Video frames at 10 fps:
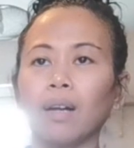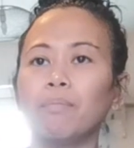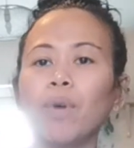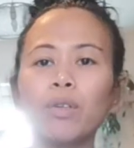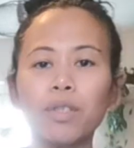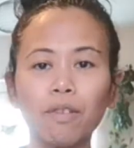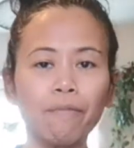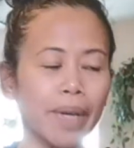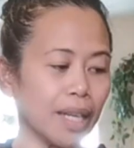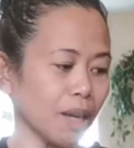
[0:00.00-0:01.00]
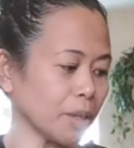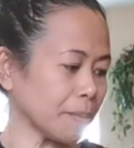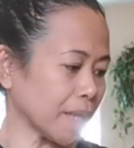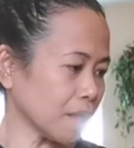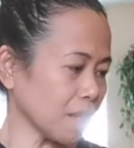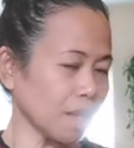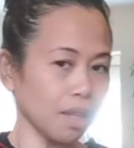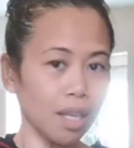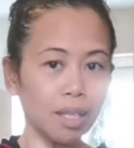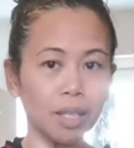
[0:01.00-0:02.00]
most of my houseplants, I
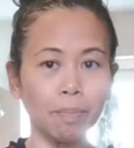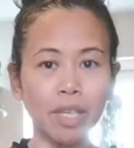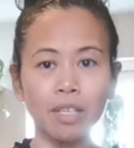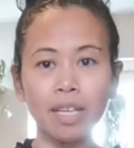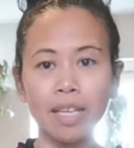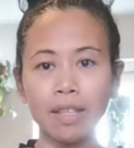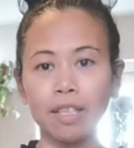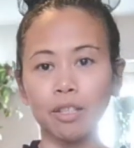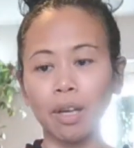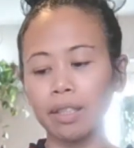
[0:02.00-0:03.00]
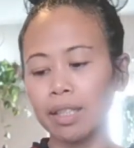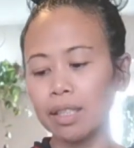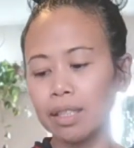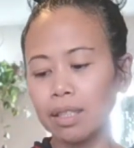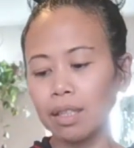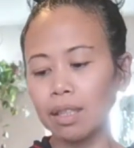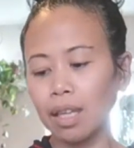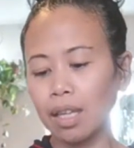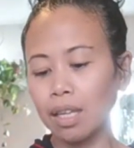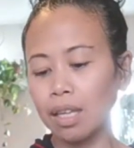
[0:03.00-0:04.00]
think, especially the succulents,
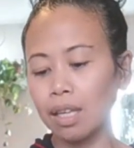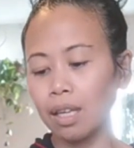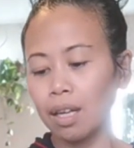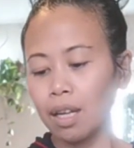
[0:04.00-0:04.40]
they